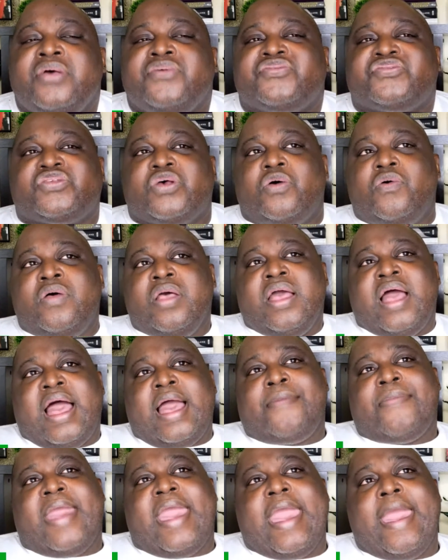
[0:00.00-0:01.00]
So
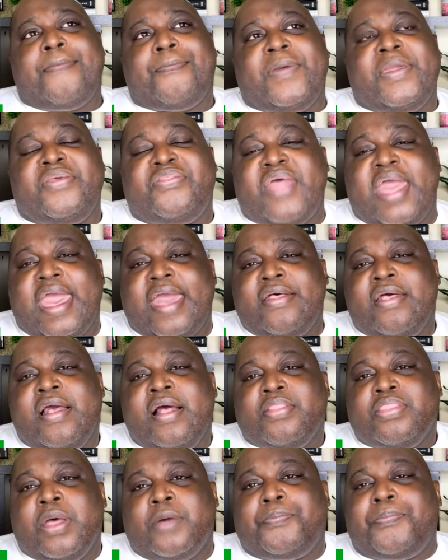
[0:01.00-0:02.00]
I'm happy that
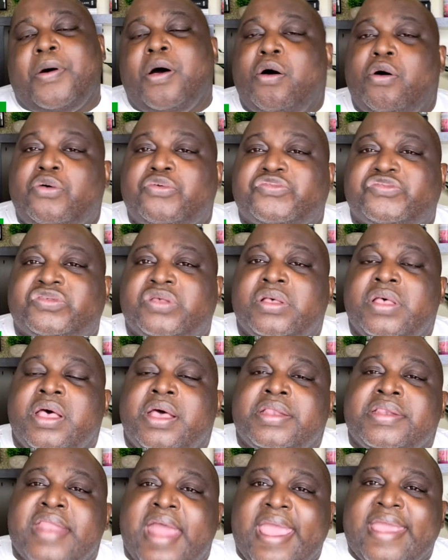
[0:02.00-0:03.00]
the Post
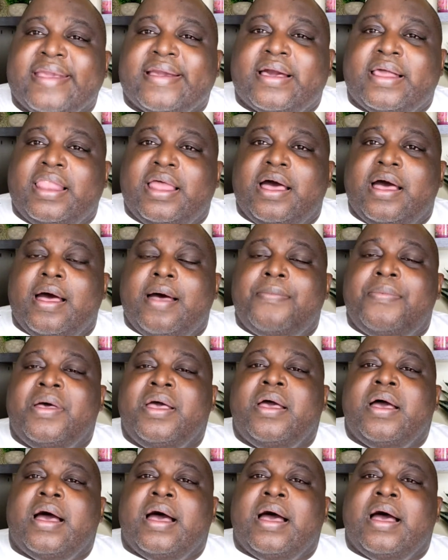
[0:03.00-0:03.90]
nightclub